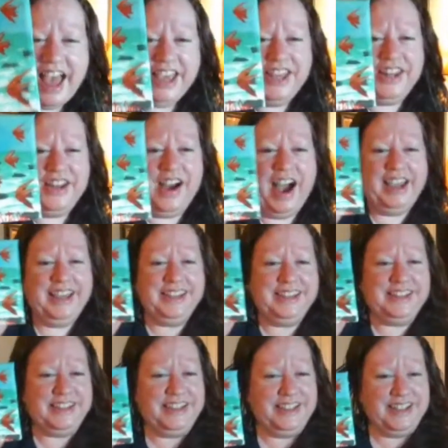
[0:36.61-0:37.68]
You know, I can
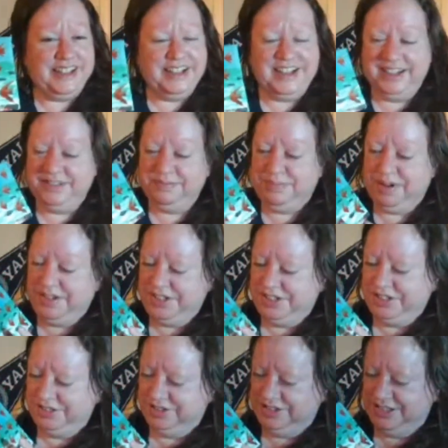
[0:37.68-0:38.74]
see both
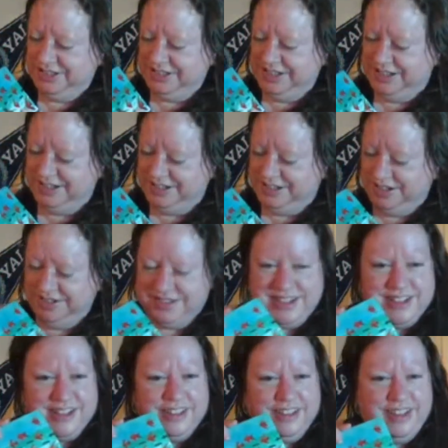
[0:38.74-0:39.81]
children and adults
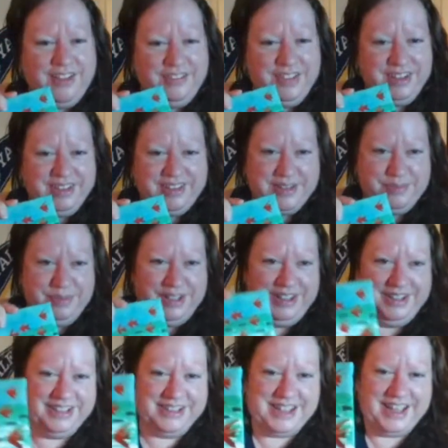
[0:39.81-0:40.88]
just loving this
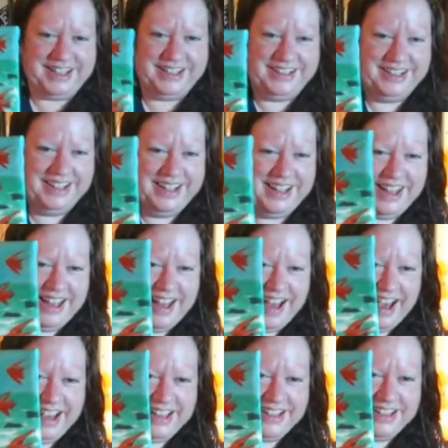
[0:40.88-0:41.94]
piece. I can
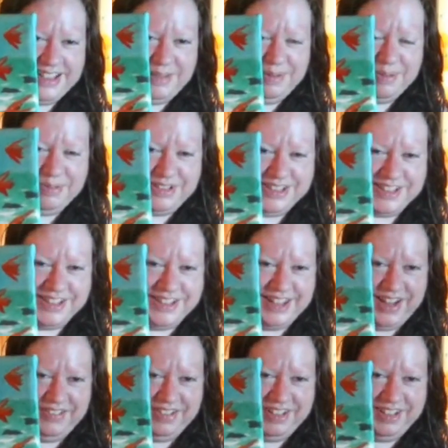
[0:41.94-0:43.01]
see people just
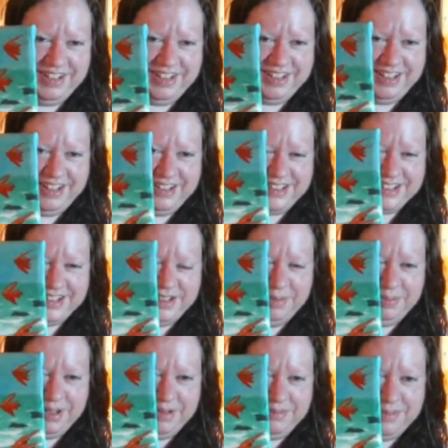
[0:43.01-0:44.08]
loving, just
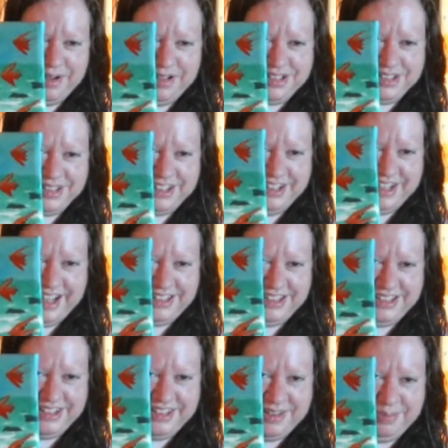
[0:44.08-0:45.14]
deeply emotionally
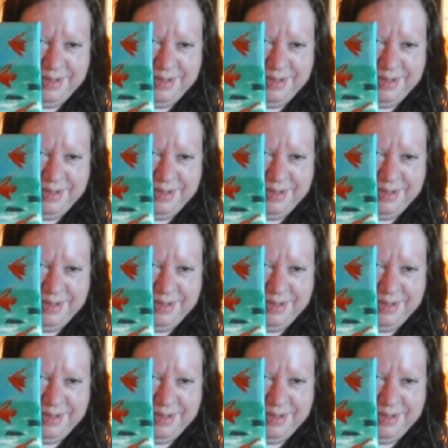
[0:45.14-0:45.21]
connecting to this